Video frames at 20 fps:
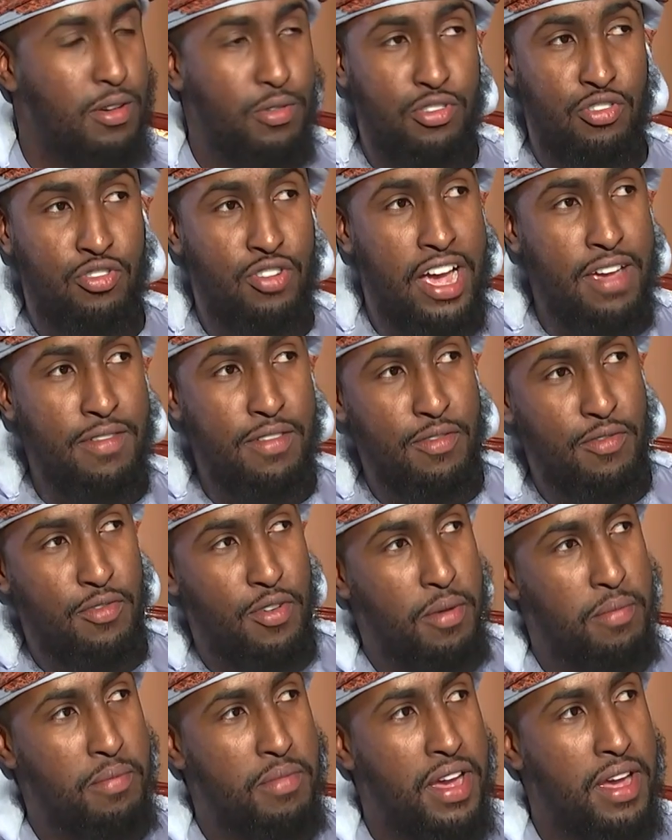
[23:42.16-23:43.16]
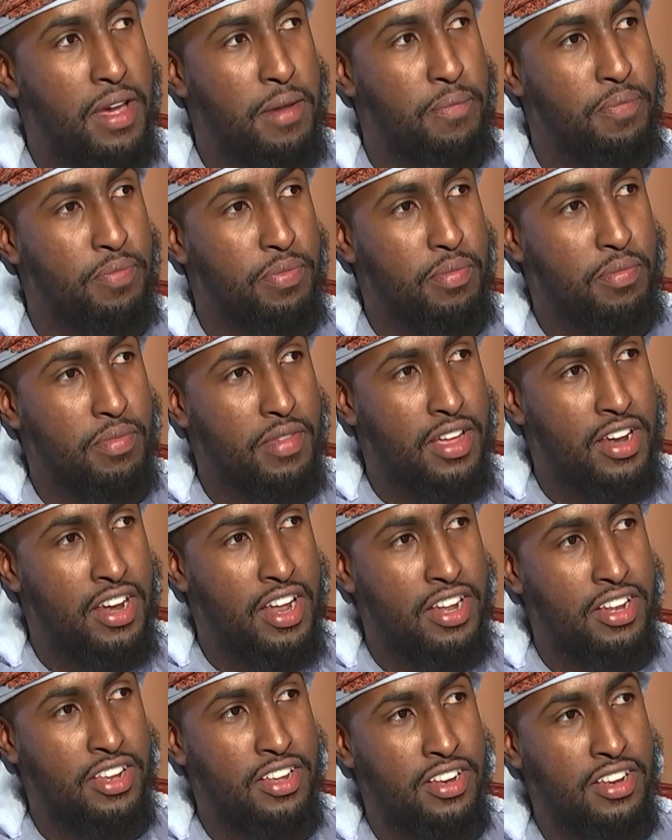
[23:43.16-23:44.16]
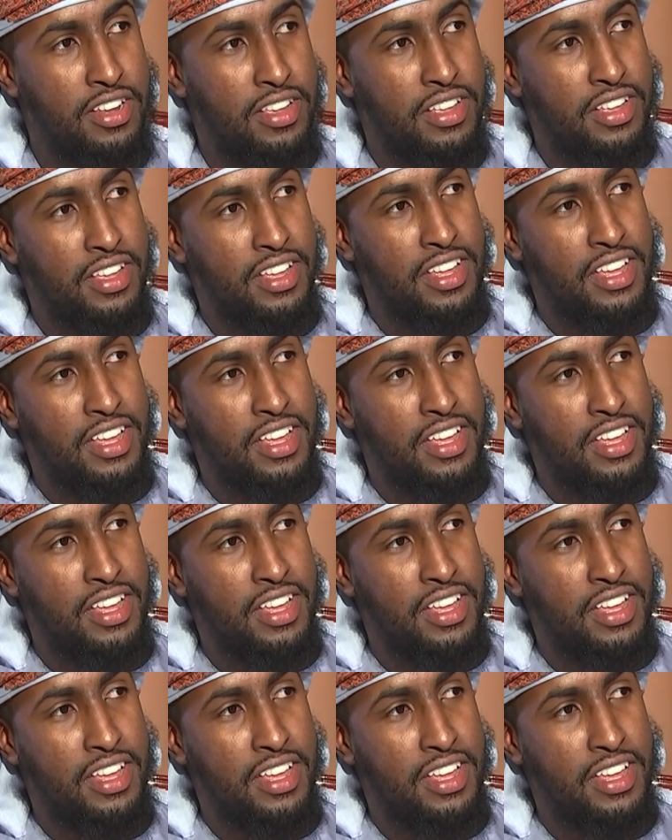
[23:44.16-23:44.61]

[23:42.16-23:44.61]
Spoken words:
I was driving from London